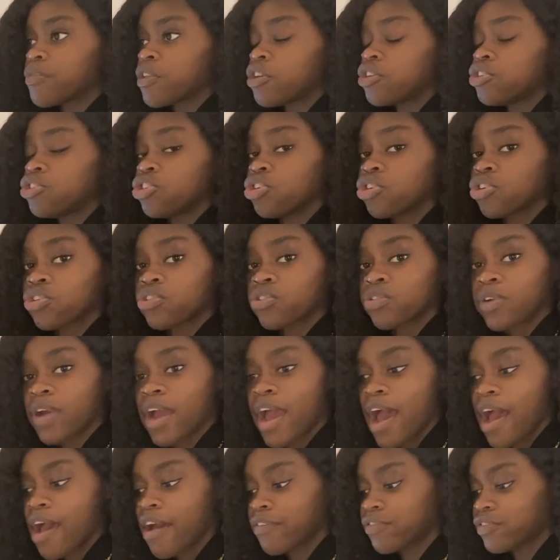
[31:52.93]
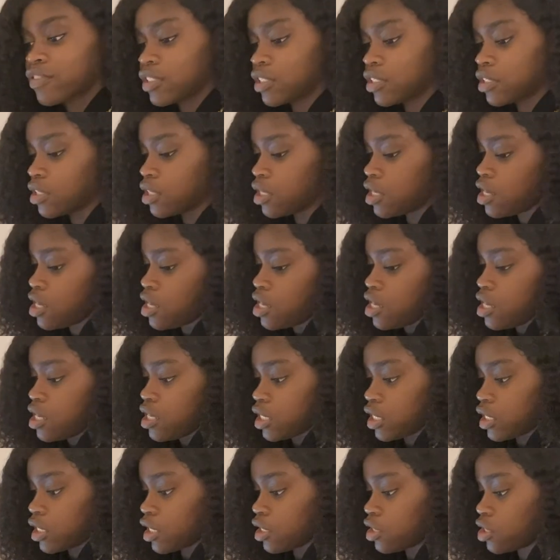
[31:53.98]
your craft and
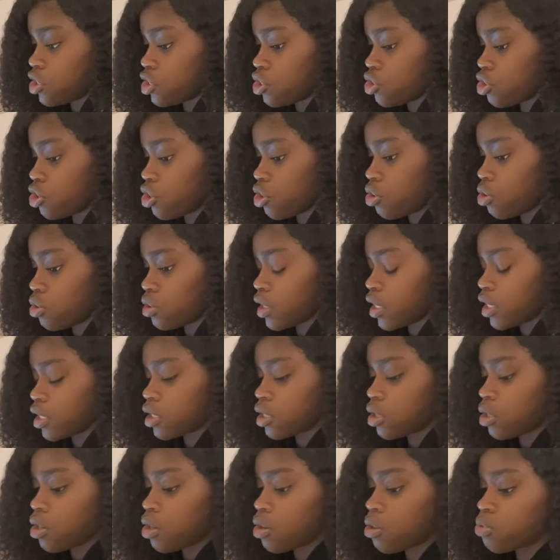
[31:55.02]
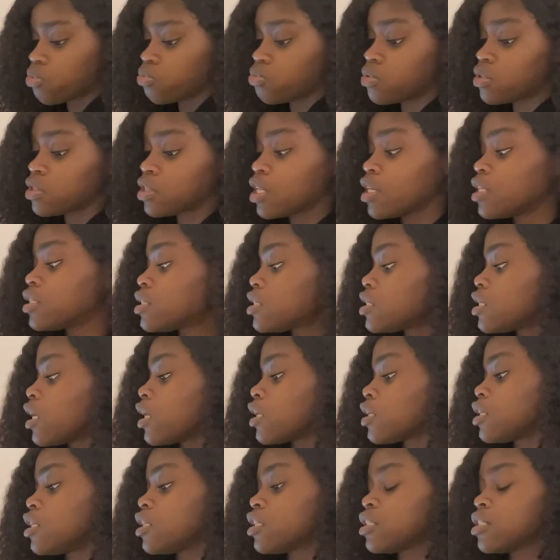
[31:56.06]
get to know, like, oh, this
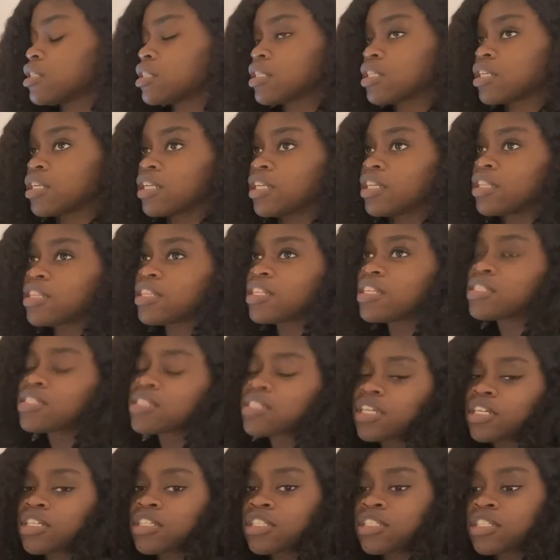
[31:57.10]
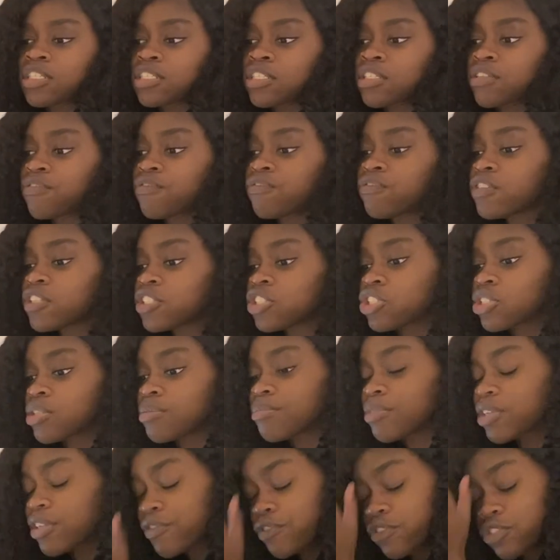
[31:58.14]
technique is good and this technique is efficient. But
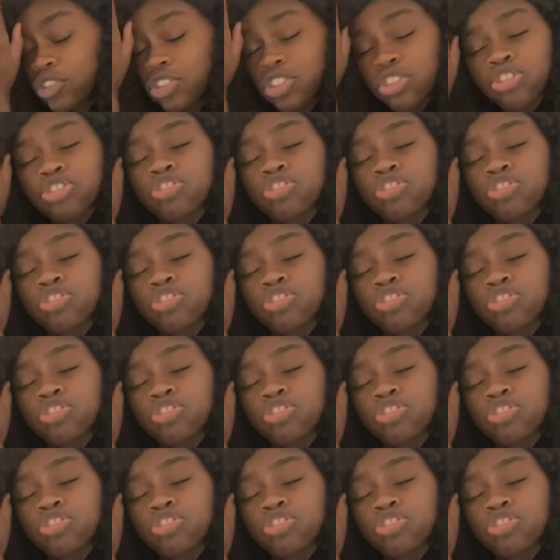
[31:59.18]
if you're just